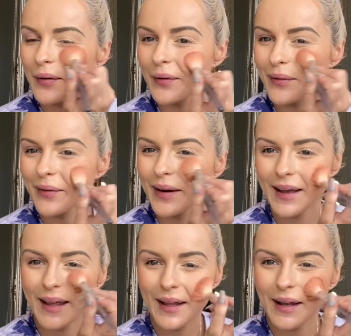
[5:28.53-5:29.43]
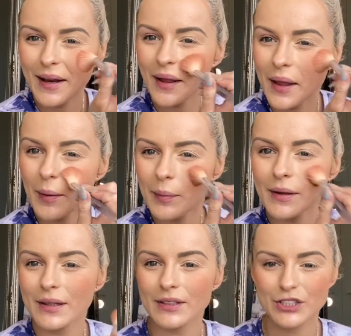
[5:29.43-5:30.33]
right in the apple
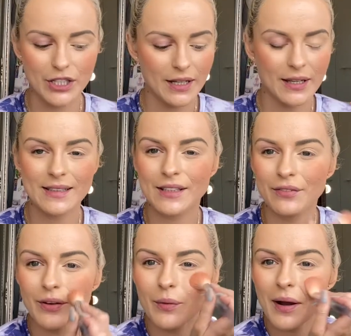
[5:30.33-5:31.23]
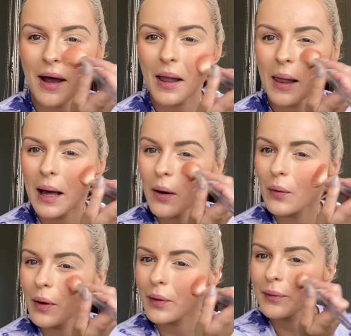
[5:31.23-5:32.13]
of the cheek as if you were a
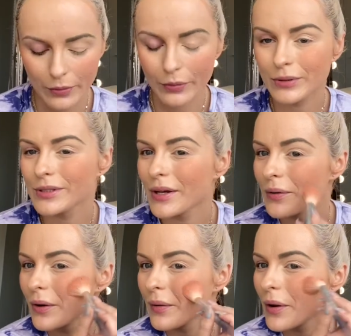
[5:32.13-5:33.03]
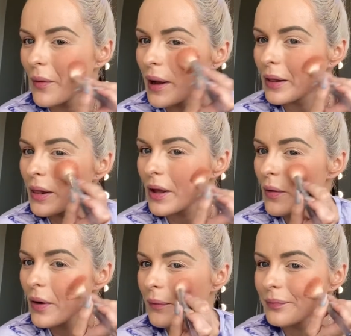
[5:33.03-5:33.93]
clown. Also going quite low,